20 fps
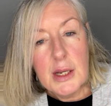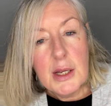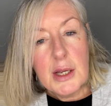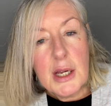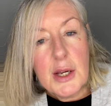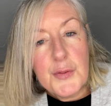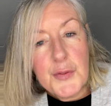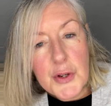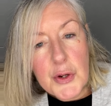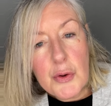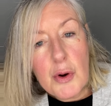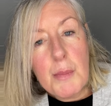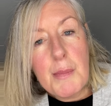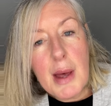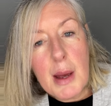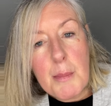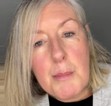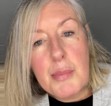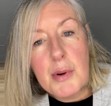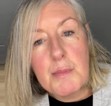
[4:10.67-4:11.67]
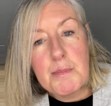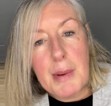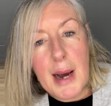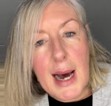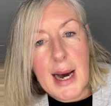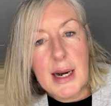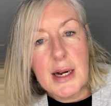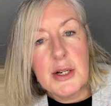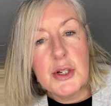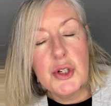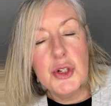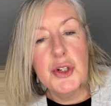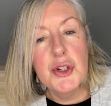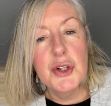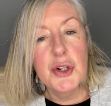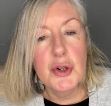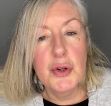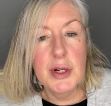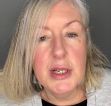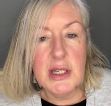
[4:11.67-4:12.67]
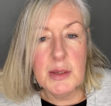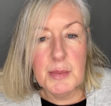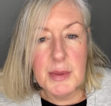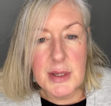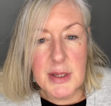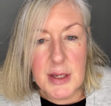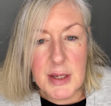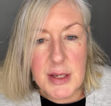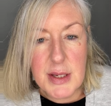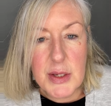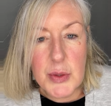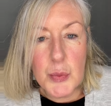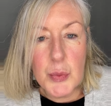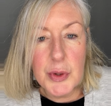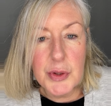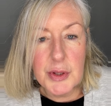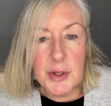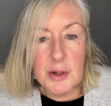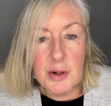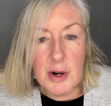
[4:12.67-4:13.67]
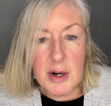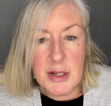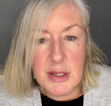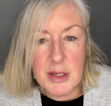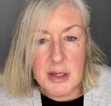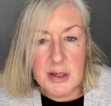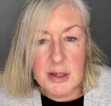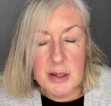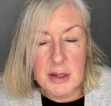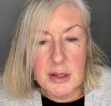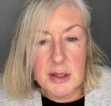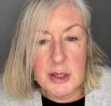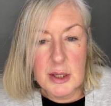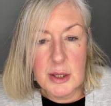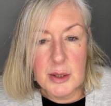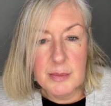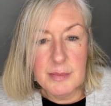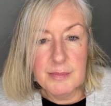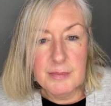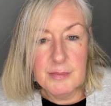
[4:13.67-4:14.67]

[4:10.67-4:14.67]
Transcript: If you remember back to your Christmases with the narcissist,